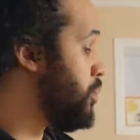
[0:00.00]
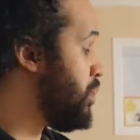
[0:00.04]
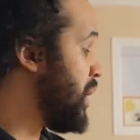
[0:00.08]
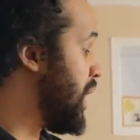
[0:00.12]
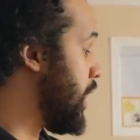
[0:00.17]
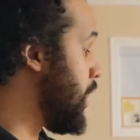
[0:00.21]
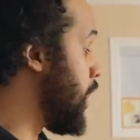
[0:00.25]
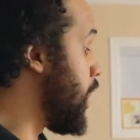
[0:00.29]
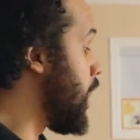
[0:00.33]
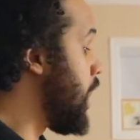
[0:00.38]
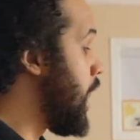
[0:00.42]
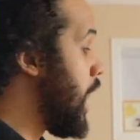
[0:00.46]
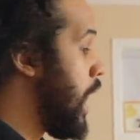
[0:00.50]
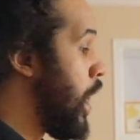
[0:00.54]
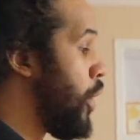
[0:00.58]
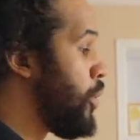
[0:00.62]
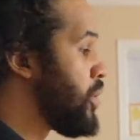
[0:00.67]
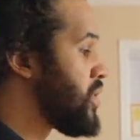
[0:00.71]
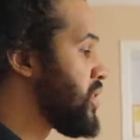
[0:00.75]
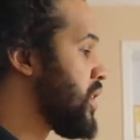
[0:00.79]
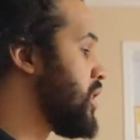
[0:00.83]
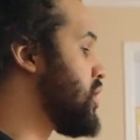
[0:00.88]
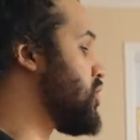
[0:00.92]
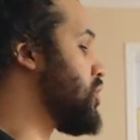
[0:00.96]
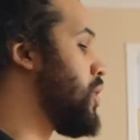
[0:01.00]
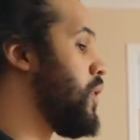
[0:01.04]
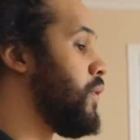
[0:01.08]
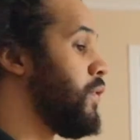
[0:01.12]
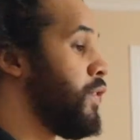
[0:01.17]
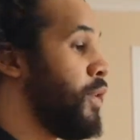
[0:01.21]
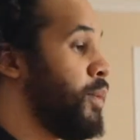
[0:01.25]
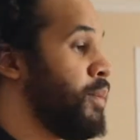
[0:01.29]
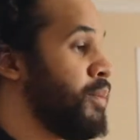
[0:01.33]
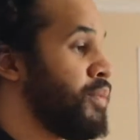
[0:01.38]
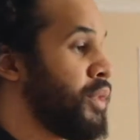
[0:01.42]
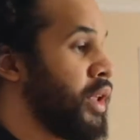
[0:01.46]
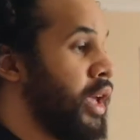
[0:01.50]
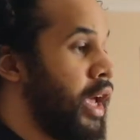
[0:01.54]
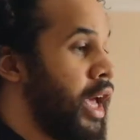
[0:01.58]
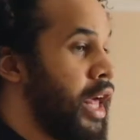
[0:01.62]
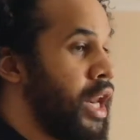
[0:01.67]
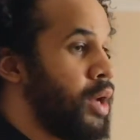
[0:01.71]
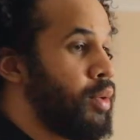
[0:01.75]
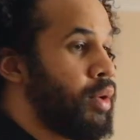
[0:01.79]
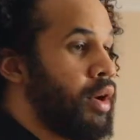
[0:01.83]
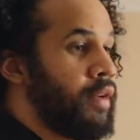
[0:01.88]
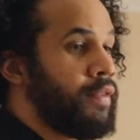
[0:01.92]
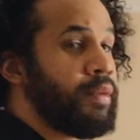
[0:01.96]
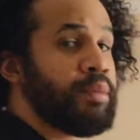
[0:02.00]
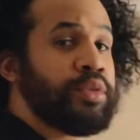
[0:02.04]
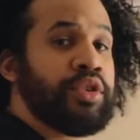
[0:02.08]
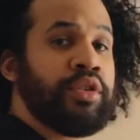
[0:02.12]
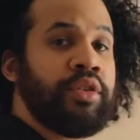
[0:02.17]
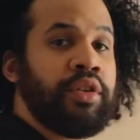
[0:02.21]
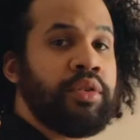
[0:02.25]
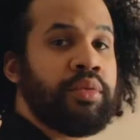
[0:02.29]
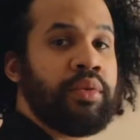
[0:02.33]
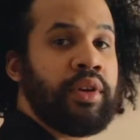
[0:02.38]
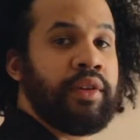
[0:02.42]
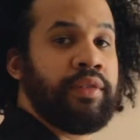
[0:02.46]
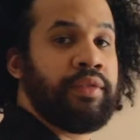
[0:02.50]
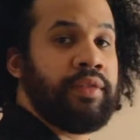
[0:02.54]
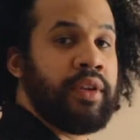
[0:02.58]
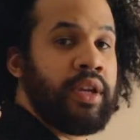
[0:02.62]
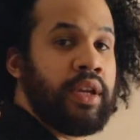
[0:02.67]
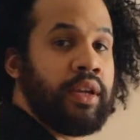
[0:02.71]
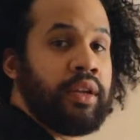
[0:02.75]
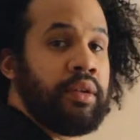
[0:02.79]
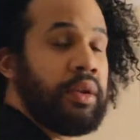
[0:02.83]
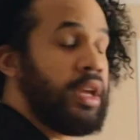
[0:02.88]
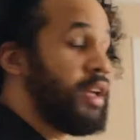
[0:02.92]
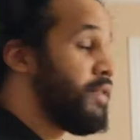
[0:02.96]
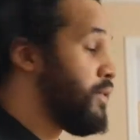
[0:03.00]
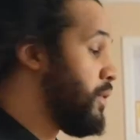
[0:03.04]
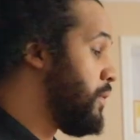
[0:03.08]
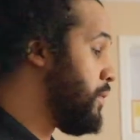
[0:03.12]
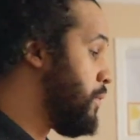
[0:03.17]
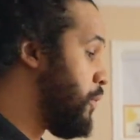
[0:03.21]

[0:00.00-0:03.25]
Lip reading: But I would say start from anywhere from 2 to 3 feet, even